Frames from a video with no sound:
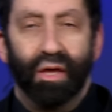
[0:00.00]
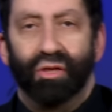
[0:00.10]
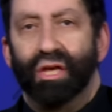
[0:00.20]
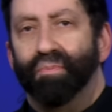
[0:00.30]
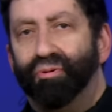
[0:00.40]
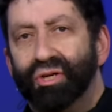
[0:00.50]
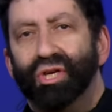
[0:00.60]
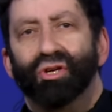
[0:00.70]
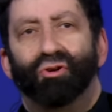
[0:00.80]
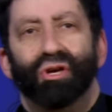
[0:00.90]
The
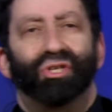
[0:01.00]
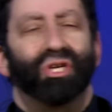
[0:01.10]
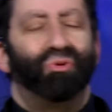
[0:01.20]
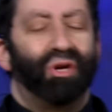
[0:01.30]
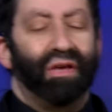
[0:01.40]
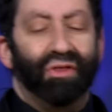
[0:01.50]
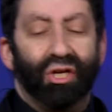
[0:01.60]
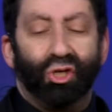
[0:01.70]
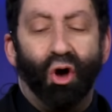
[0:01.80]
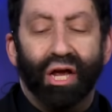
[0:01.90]
imprisoned Christians were given the
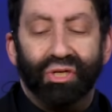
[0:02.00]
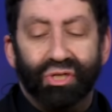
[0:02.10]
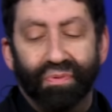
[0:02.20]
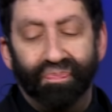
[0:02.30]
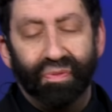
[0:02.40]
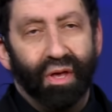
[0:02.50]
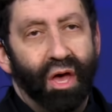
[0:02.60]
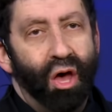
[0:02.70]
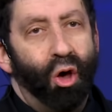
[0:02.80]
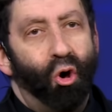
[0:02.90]
choice
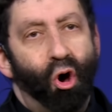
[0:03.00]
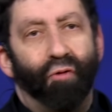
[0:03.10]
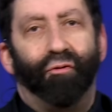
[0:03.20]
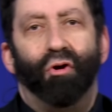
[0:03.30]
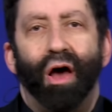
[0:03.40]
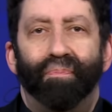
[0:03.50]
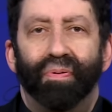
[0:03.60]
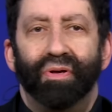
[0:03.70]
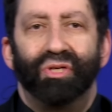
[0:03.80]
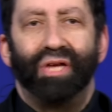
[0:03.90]
offer
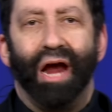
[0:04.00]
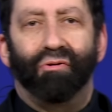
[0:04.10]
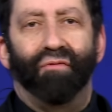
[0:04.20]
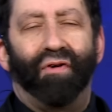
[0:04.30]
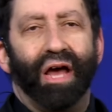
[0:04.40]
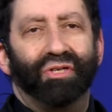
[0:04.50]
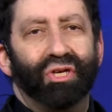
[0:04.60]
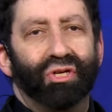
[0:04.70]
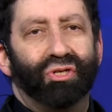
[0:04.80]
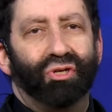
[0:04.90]
up
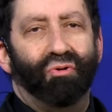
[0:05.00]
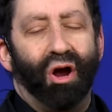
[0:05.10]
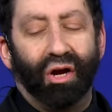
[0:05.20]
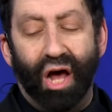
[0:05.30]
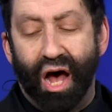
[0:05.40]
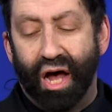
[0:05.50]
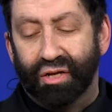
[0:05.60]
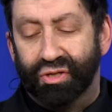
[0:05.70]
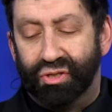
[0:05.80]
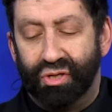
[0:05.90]
sacrifices to our
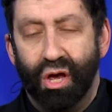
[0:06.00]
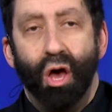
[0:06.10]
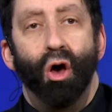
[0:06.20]
gods,